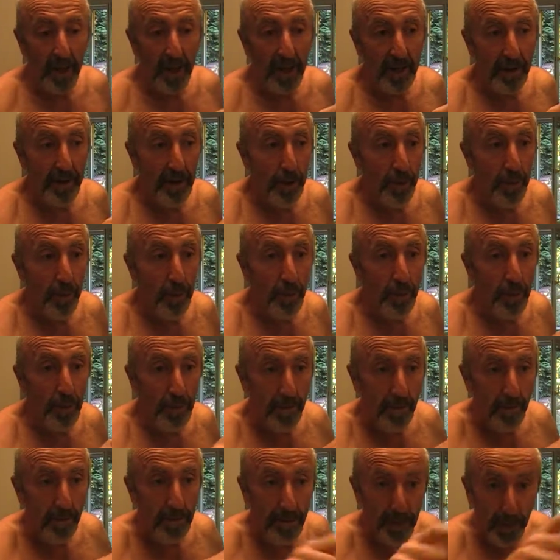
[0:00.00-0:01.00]
You
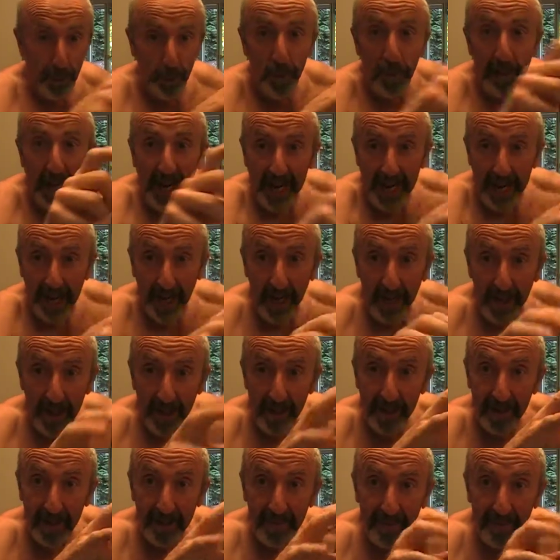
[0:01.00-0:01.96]
do that,